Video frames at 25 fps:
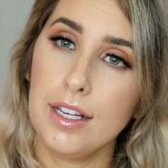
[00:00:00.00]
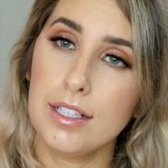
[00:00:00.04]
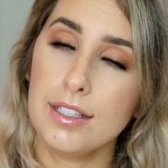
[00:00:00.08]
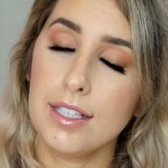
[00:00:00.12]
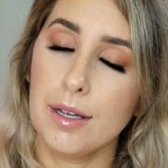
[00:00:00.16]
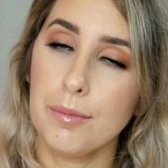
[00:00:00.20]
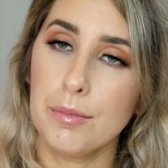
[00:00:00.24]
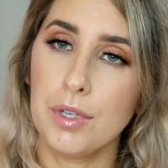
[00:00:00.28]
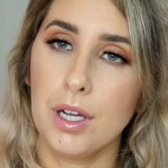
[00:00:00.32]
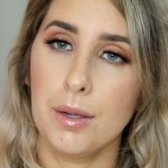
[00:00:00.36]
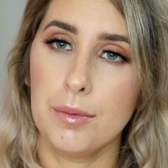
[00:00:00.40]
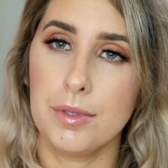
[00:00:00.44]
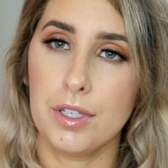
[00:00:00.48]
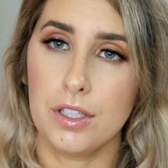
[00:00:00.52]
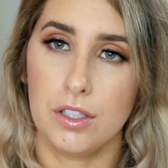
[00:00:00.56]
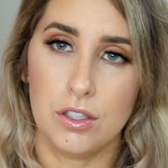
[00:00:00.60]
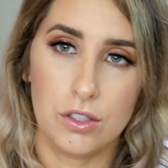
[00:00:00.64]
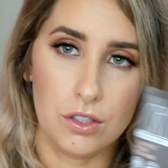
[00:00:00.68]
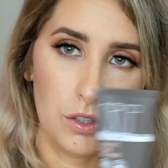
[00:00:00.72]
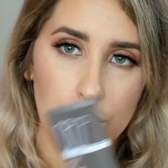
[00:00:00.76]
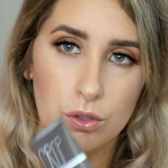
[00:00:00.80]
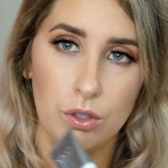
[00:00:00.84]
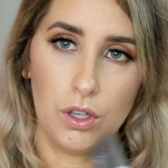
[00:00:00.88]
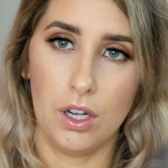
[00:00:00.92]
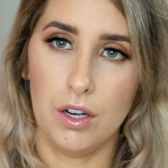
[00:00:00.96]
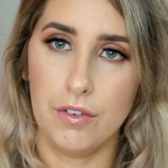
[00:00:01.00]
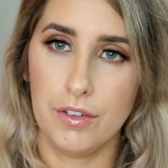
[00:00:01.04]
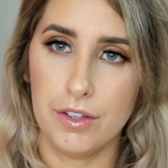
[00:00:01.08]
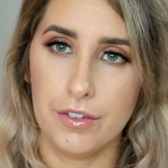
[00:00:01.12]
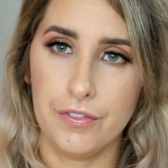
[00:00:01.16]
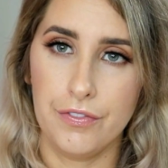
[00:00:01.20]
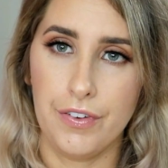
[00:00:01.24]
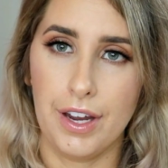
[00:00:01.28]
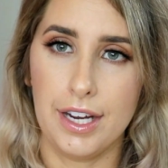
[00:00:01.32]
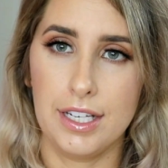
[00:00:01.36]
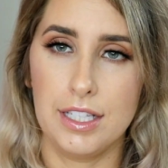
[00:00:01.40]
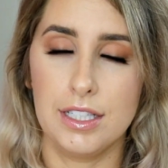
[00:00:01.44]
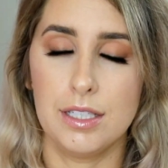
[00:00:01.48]
Sometimes I use it all over the
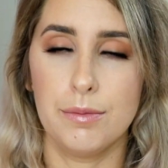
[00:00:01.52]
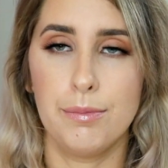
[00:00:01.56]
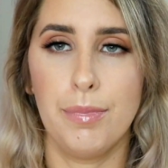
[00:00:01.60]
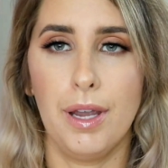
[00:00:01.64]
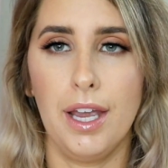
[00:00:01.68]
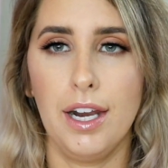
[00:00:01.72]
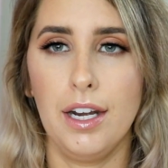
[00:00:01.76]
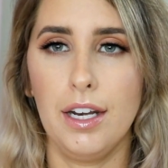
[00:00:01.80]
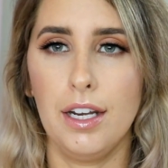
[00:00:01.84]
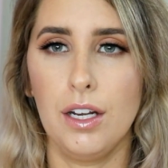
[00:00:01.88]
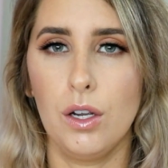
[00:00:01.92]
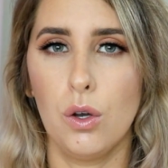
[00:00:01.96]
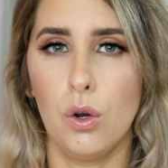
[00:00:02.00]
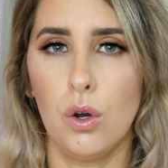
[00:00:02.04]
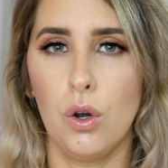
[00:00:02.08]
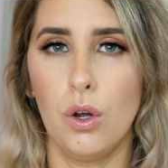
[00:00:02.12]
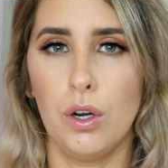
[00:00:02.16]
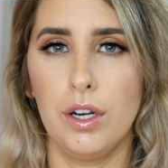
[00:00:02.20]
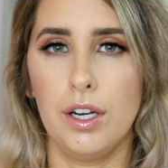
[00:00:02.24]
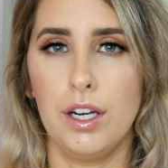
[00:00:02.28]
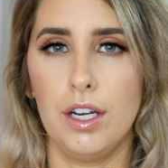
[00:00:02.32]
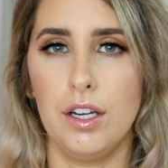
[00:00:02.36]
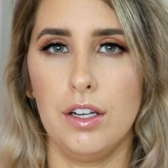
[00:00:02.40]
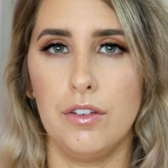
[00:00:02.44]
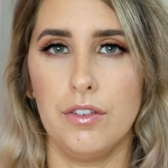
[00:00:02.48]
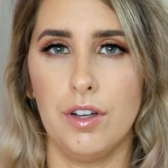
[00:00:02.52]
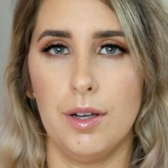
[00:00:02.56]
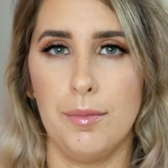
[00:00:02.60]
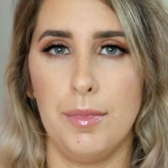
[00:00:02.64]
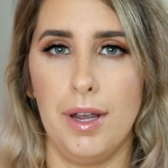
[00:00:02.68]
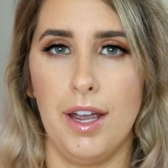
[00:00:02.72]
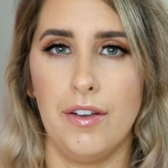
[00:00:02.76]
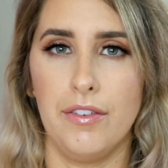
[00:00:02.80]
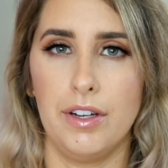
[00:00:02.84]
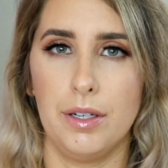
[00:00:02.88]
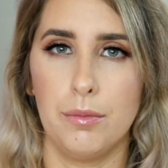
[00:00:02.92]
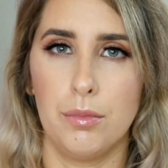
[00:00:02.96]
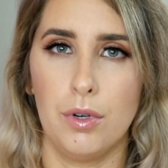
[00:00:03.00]
face, depending on if I'm
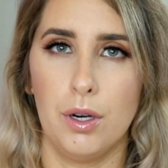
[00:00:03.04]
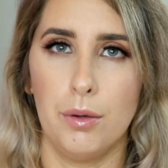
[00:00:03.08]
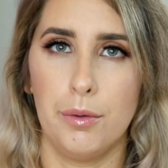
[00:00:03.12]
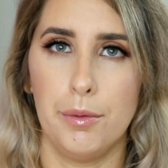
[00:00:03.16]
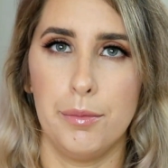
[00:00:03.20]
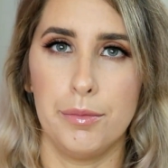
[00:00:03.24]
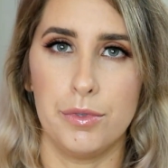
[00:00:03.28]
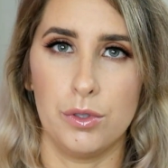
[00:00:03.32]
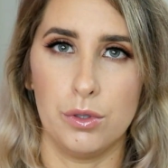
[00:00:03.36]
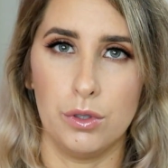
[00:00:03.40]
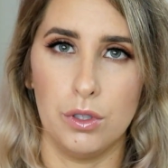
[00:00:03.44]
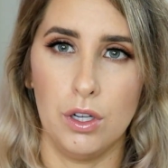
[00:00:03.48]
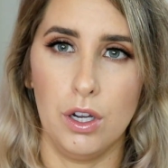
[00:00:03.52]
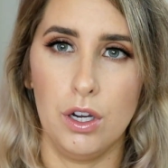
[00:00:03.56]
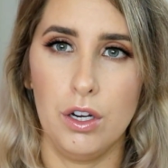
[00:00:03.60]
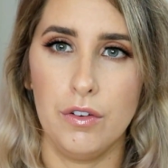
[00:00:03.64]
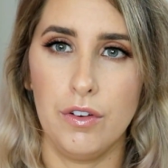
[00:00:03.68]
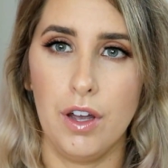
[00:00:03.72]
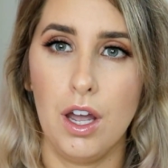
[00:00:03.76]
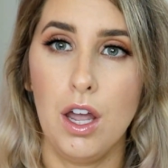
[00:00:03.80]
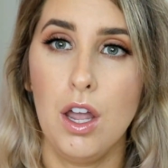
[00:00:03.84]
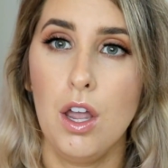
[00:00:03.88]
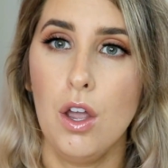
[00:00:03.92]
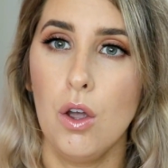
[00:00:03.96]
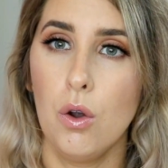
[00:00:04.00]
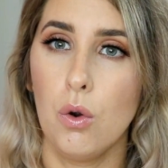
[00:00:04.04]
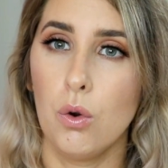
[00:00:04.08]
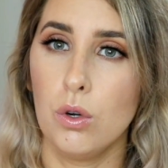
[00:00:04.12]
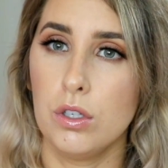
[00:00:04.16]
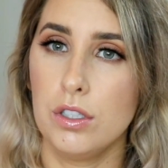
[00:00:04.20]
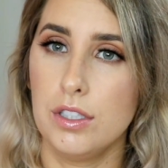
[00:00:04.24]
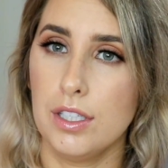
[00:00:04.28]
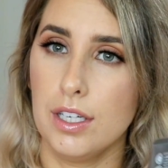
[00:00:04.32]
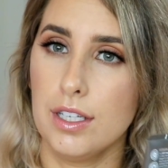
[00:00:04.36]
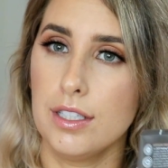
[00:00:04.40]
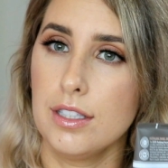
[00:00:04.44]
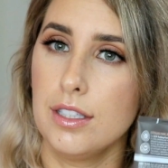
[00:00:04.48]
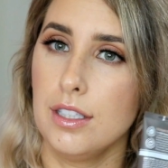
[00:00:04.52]
having problems all over or
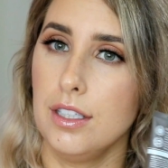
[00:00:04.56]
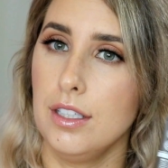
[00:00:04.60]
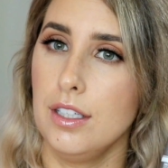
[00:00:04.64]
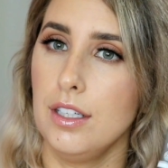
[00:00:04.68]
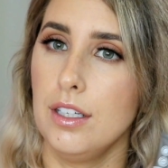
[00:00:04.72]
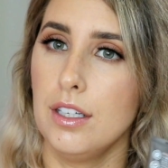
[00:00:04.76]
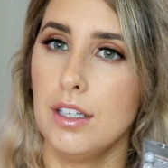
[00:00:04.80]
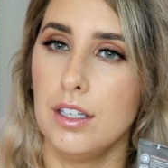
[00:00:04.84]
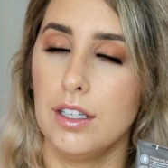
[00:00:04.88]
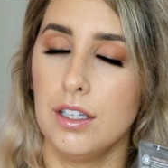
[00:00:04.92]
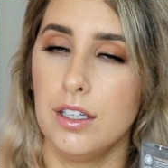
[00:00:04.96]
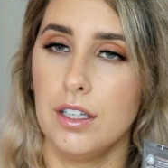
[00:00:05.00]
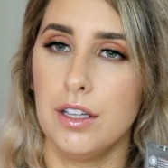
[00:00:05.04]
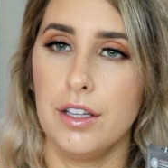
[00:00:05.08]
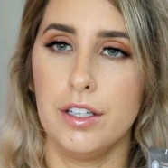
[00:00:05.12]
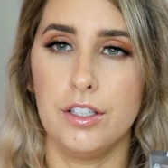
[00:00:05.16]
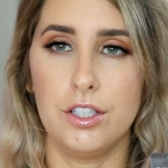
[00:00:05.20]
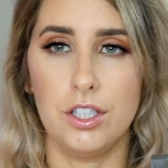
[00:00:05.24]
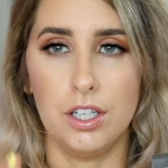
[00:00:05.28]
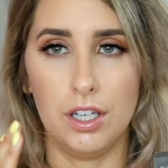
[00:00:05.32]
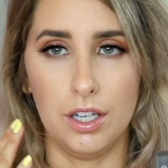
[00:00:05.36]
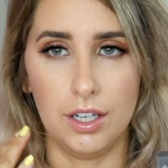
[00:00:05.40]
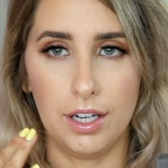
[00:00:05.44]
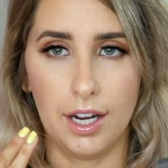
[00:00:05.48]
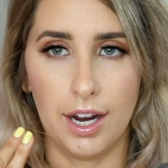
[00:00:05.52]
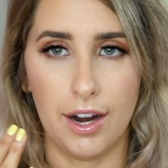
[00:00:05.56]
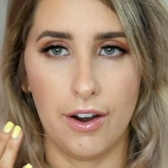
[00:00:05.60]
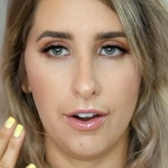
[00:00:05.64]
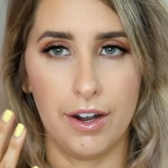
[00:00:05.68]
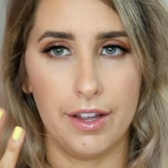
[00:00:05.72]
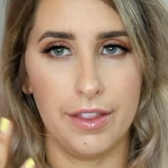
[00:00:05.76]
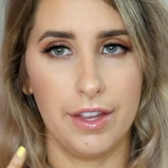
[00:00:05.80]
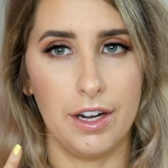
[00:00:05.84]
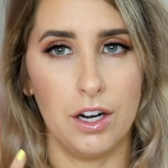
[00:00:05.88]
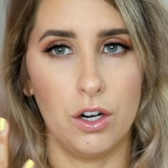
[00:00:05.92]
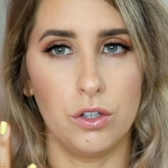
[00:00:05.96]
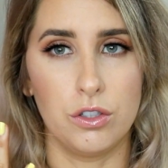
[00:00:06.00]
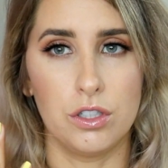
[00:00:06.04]
just in the cheek area, and
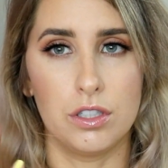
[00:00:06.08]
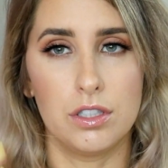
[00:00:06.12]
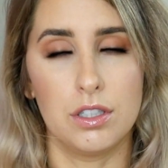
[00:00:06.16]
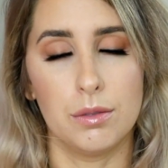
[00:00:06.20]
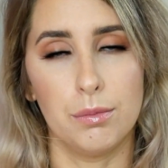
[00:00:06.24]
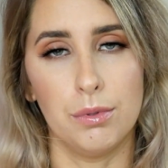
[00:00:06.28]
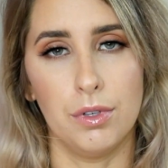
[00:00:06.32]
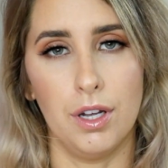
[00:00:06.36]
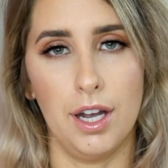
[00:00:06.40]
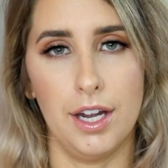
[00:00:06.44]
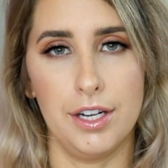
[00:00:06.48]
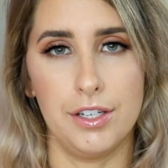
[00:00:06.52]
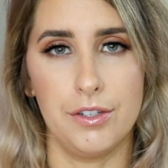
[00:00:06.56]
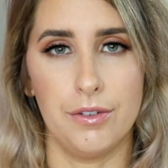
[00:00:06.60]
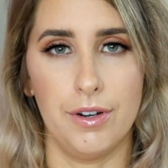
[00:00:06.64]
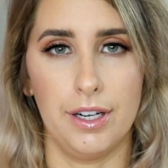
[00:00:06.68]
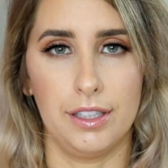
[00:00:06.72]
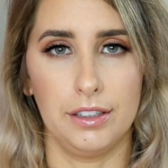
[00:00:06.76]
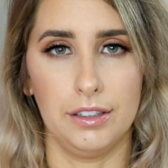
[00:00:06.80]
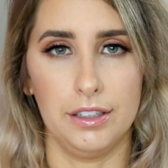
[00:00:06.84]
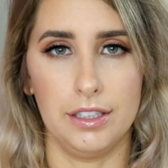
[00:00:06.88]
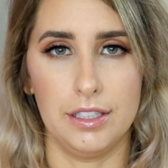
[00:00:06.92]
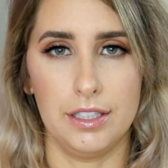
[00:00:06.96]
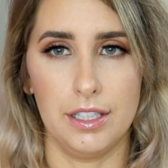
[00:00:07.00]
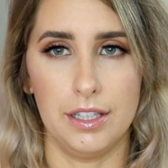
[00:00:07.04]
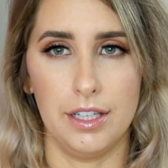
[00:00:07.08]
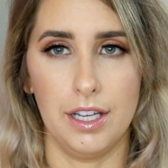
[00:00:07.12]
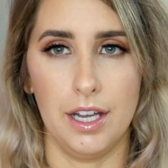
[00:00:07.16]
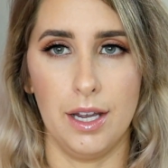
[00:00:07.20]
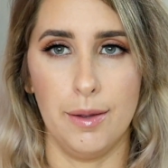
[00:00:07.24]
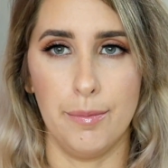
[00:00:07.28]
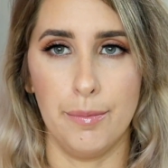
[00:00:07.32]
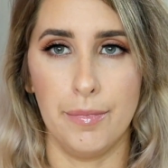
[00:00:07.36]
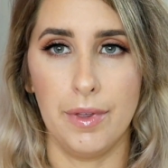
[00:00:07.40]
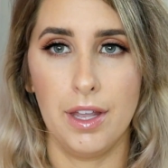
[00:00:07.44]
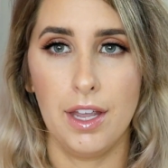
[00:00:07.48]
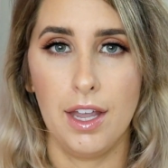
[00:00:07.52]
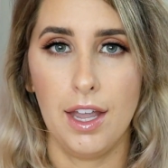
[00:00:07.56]
then I'll just apply it directly to
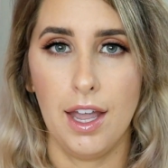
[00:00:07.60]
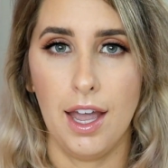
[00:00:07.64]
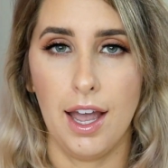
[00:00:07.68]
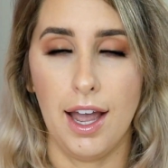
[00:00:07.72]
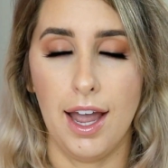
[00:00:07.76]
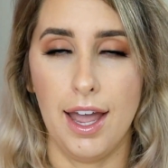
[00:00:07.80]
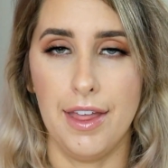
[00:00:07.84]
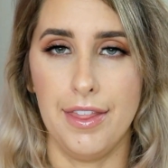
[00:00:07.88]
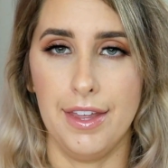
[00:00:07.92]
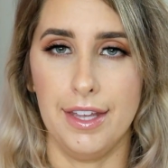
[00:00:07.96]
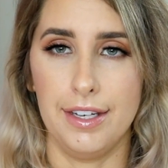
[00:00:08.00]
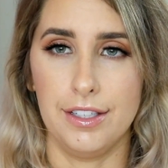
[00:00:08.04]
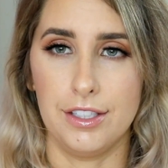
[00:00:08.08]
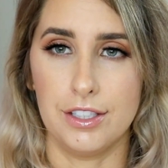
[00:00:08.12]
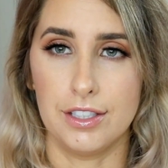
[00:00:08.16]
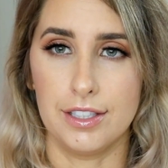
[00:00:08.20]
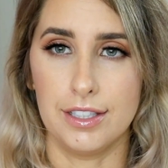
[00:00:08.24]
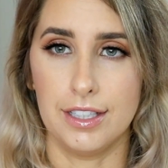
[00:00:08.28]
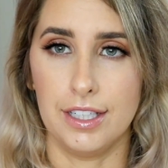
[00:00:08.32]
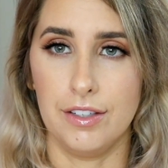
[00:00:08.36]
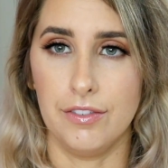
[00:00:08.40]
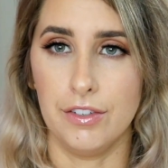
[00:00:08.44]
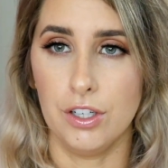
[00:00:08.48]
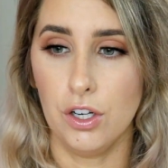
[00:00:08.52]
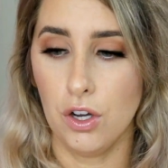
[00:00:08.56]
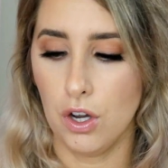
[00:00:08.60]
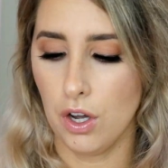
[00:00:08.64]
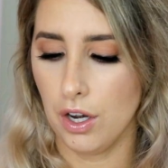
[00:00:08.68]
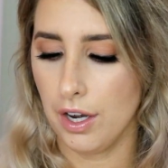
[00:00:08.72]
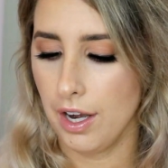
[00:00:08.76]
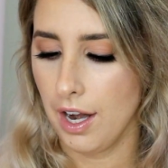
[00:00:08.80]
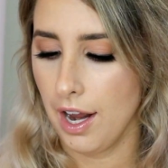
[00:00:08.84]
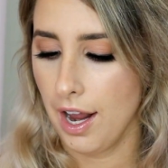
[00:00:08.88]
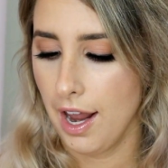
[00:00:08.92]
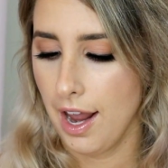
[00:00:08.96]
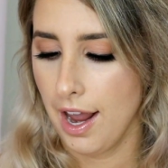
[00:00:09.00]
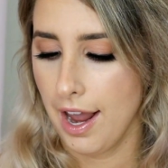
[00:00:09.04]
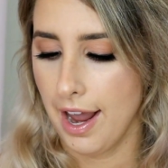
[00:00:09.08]
them and then just leave it on,
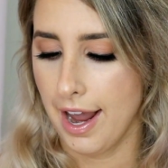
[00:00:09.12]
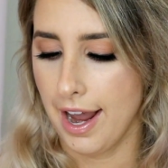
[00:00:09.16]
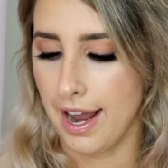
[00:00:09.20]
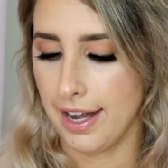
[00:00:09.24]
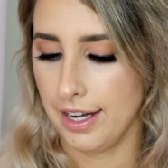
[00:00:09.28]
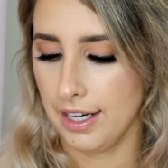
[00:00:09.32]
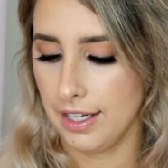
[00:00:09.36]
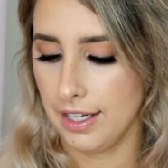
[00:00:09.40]
and